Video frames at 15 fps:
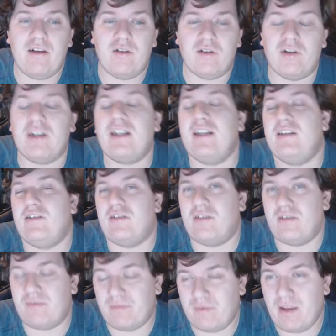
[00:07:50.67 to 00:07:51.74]
or at least
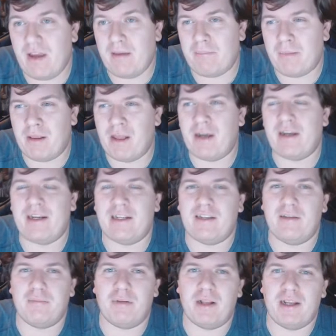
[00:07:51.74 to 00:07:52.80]
applying
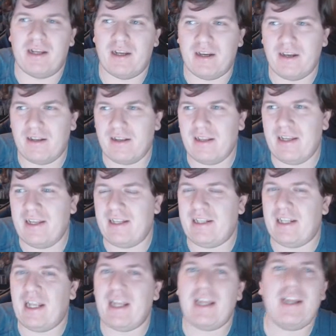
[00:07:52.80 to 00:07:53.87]
to play a Hutt,
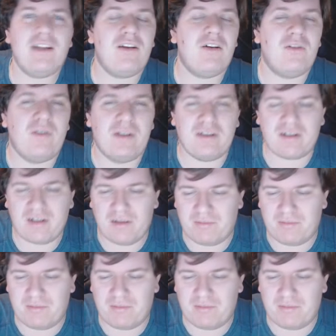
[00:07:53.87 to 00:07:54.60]
and it always